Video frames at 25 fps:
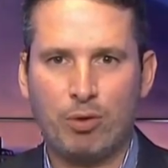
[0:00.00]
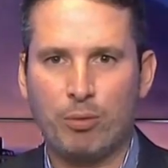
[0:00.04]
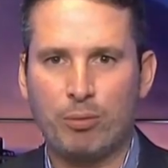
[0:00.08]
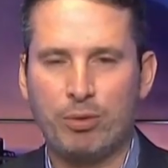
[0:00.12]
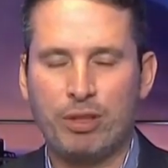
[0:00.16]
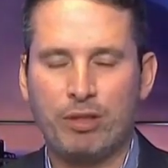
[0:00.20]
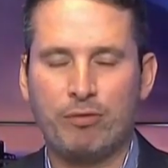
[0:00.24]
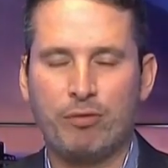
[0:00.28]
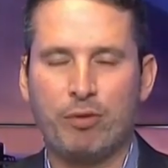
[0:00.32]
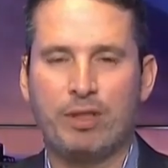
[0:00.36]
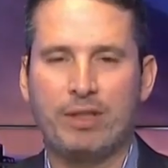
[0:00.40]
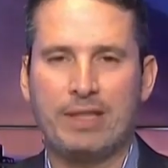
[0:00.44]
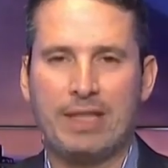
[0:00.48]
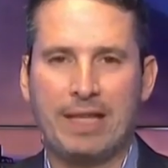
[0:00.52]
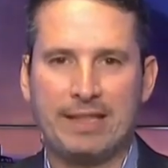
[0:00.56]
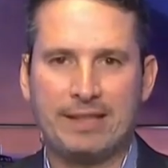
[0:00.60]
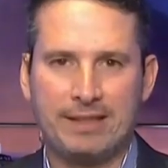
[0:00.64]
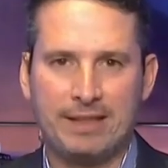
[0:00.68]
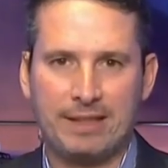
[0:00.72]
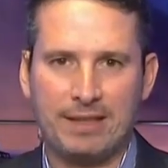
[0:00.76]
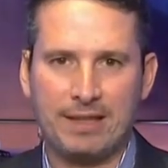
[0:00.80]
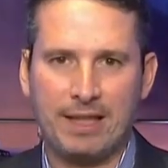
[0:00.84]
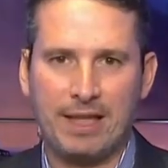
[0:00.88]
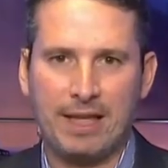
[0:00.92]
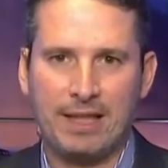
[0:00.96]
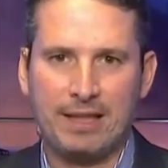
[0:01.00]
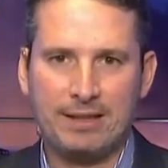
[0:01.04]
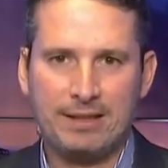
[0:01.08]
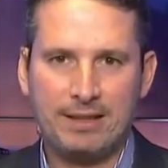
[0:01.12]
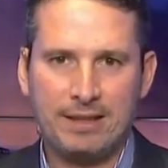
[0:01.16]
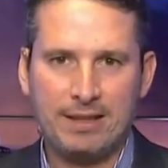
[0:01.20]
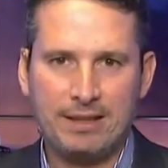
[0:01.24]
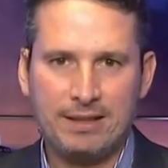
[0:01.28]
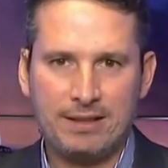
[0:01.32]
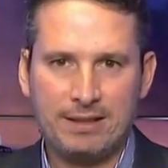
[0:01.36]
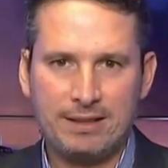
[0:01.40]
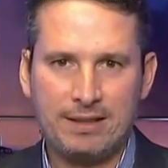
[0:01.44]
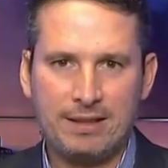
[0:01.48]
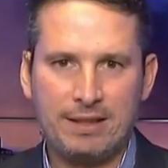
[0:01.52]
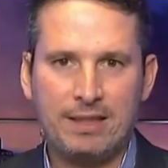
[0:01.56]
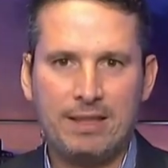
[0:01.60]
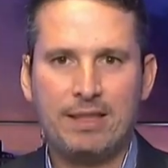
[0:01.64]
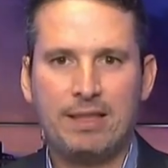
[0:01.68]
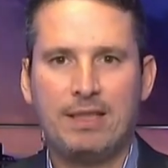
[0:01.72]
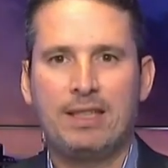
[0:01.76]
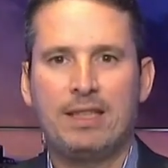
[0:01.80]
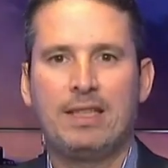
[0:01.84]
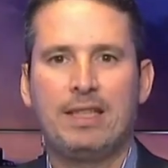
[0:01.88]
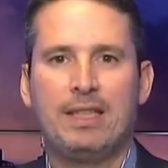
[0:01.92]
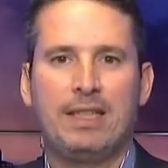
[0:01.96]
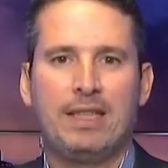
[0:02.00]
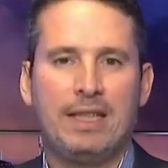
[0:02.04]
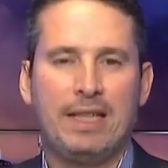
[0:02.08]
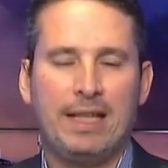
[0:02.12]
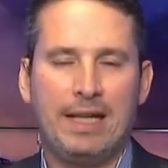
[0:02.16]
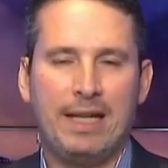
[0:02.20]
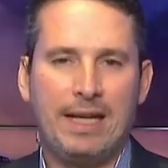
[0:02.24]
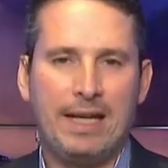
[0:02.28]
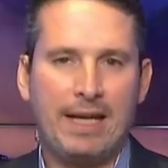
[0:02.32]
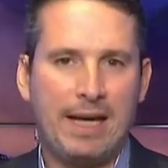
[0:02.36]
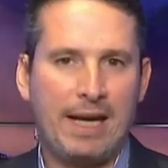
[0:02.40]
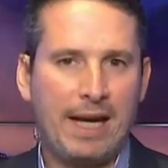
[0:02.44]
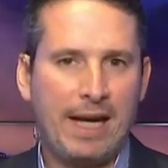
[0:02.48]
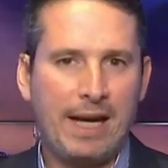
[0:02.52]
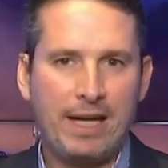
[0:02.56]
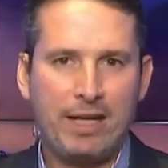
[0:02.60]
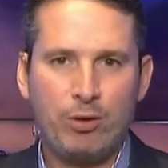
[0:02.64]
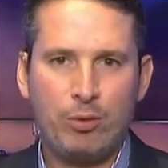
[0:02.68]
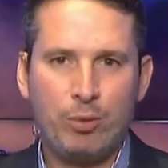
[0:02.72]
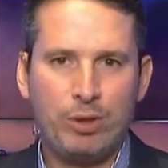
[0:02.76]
from different asset classes, uh,